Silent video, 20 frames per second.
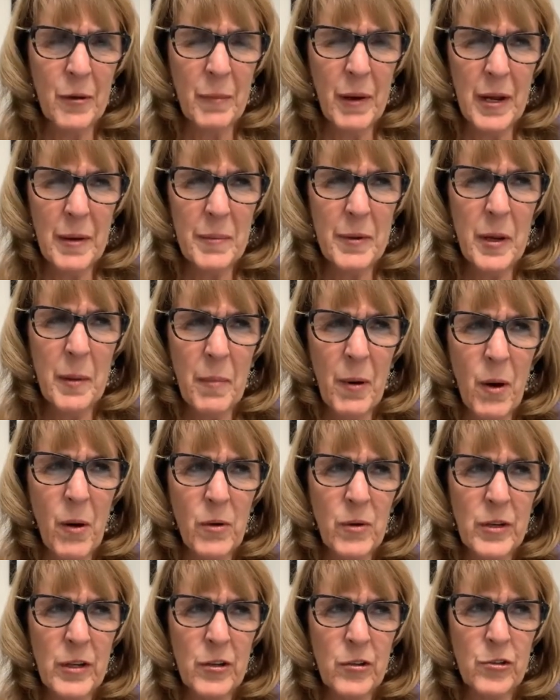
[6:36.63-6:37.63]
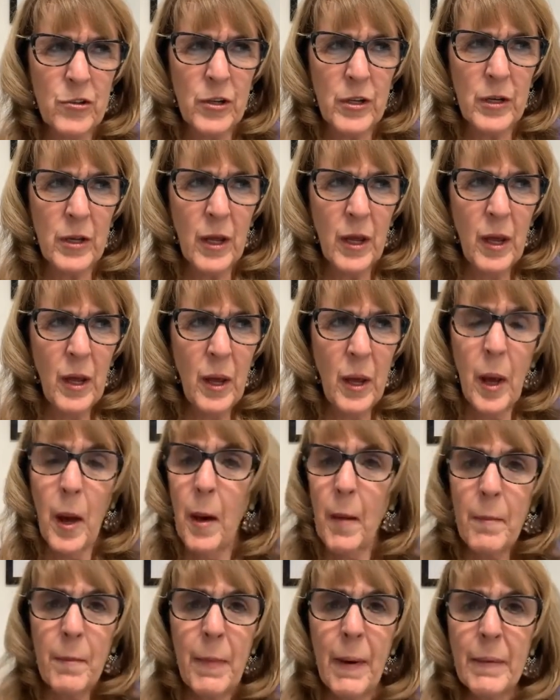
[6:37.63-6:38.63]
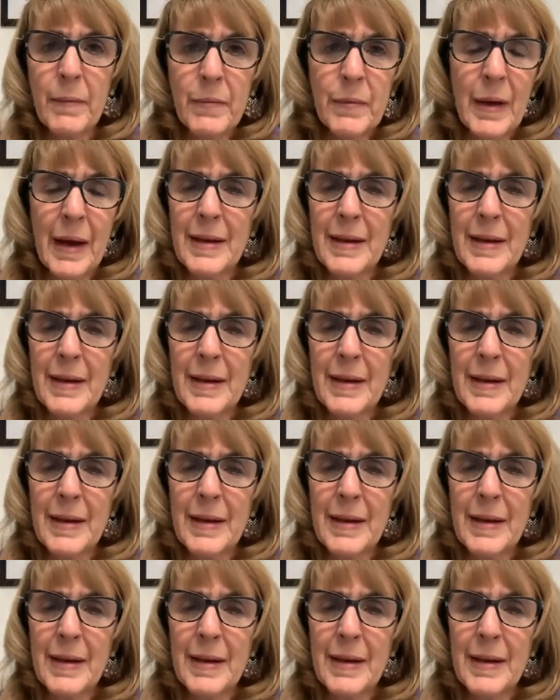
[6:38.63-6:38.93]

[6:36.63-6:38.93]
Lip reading: It might have been the Polynesian. But,